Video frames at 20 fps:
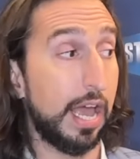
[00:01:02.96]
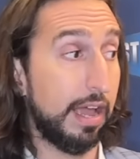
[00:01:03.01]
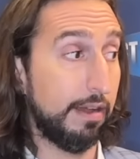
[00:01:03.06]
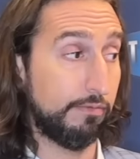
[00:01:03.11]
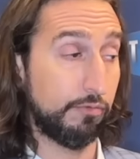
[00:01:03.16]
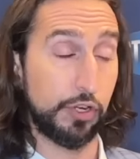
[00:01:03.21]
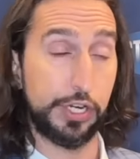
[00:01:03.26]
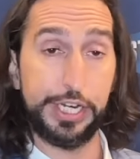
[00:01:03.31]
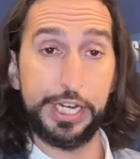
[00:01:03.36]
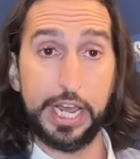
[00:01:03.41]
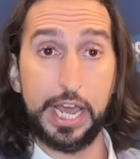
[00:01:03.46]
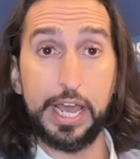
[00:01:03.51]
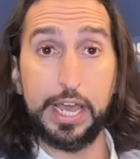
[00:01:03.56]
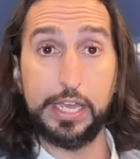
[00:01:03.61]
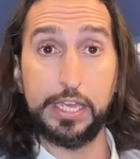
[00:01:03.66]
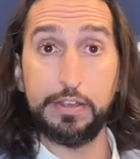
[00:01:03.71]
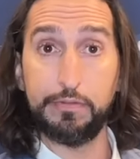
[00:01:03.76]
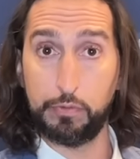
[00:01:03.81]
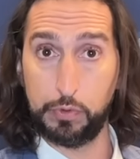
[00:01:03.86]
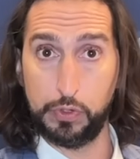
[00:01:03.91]
every
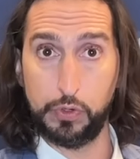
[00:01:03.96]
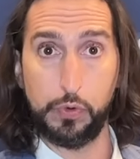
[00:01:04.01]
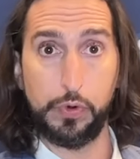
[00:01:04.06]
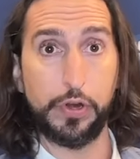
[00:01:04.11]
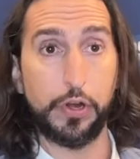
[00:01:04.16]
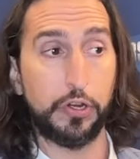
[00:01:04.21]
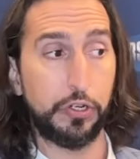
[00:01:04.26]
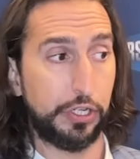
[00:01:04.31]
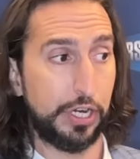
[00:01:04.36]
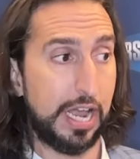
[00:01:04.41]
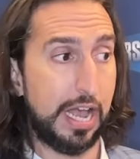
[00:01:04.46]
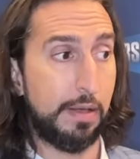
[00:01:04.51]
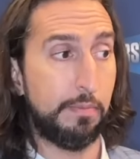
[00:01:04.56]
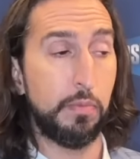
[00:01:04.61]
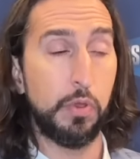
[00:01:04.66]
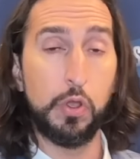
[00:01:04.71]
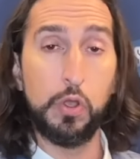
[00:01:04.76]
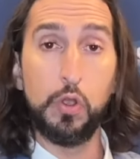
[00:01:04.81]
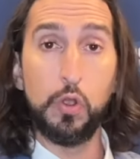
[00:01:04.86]
day, if we're doing our job,